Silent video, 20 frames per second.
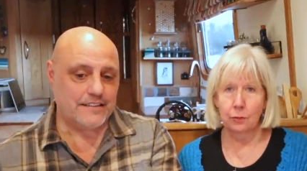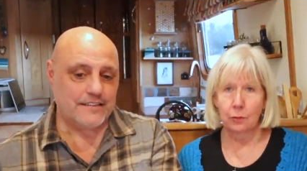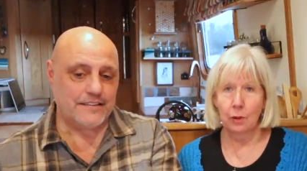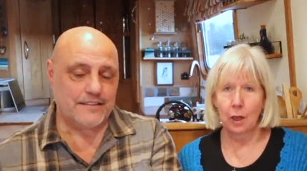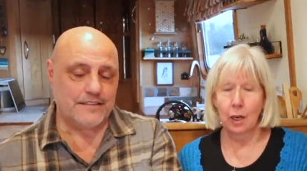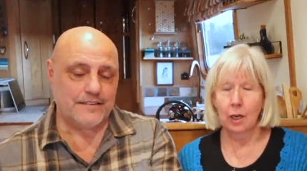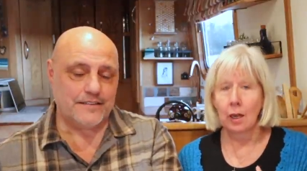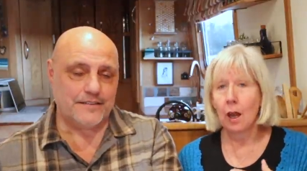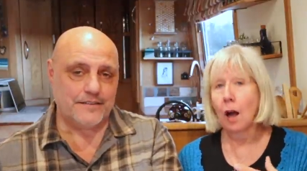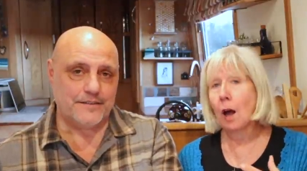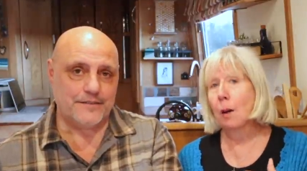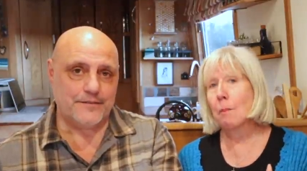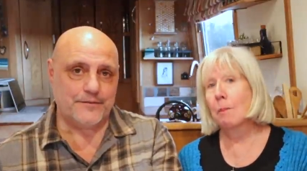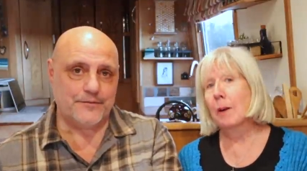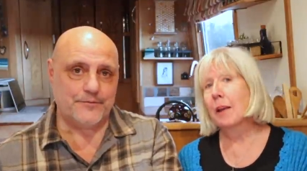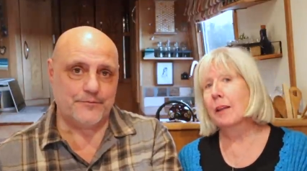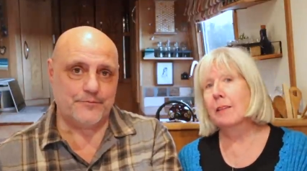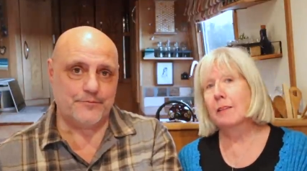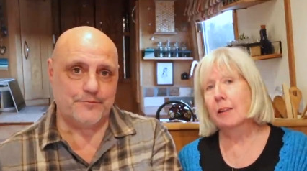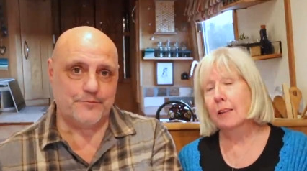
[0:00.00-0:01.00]
Speaker 1: I can't
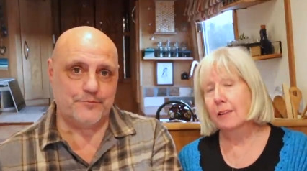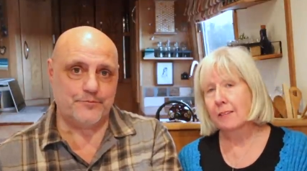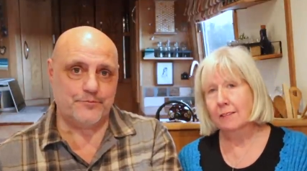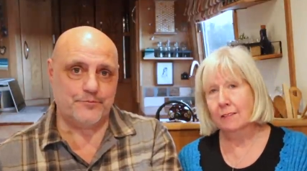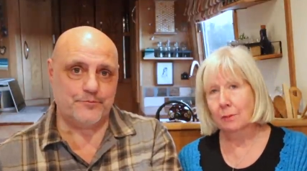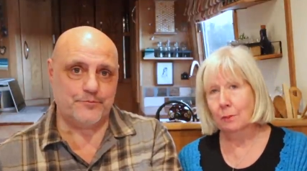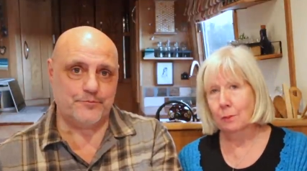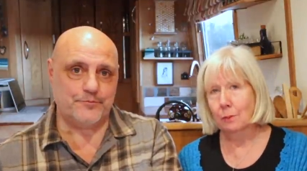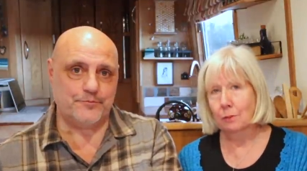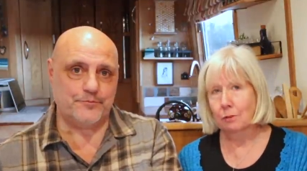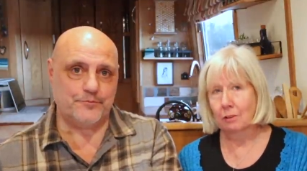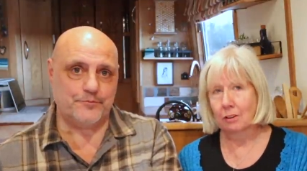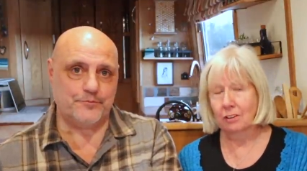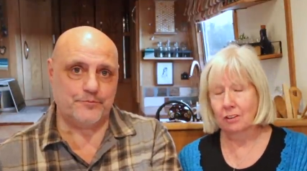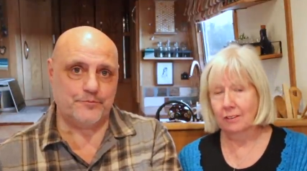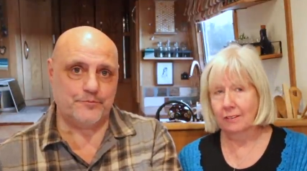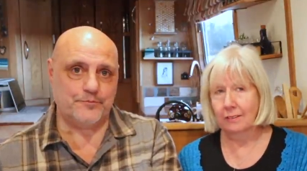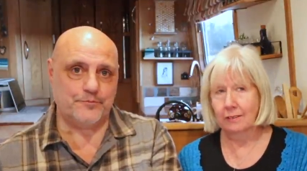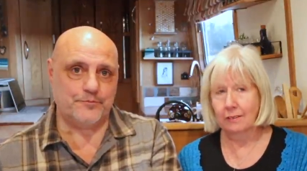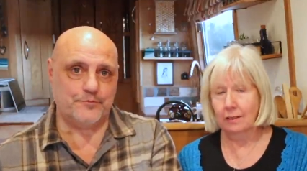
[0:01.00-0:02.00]
make things to order, I
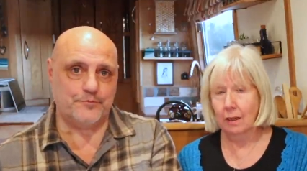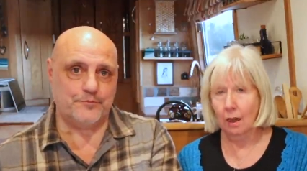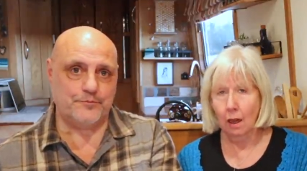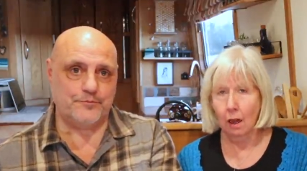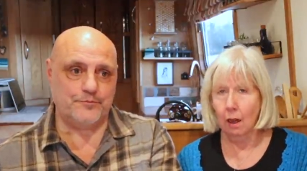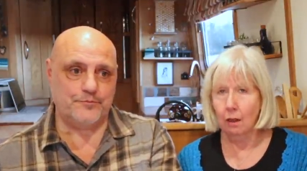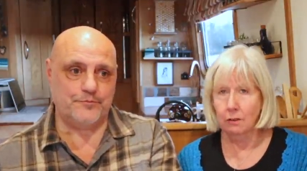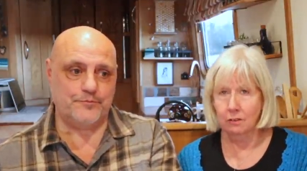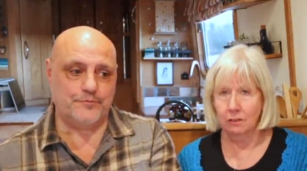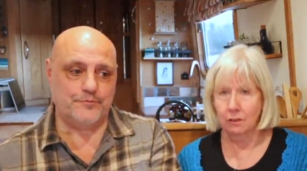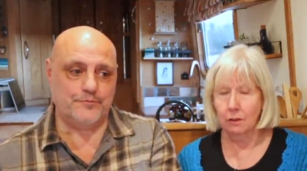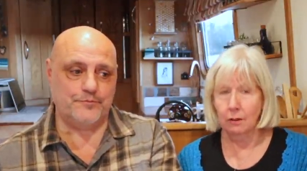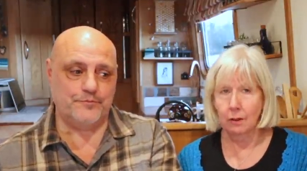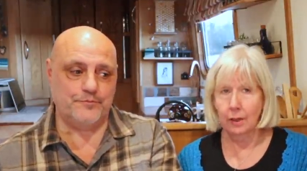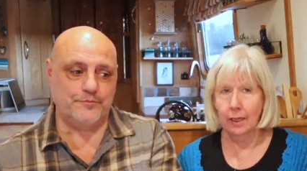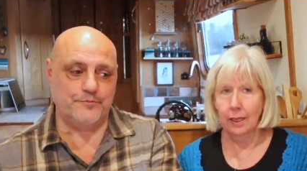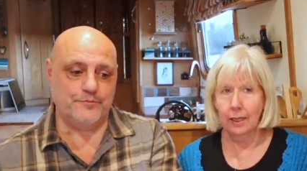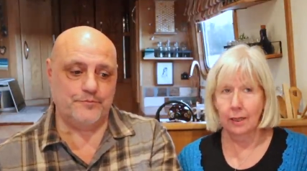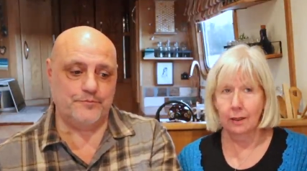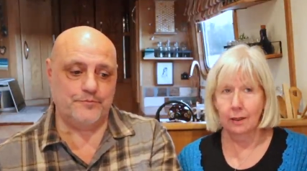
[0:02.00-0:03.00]
just can't do
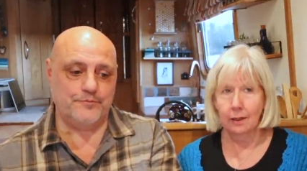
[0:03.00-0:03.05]
it.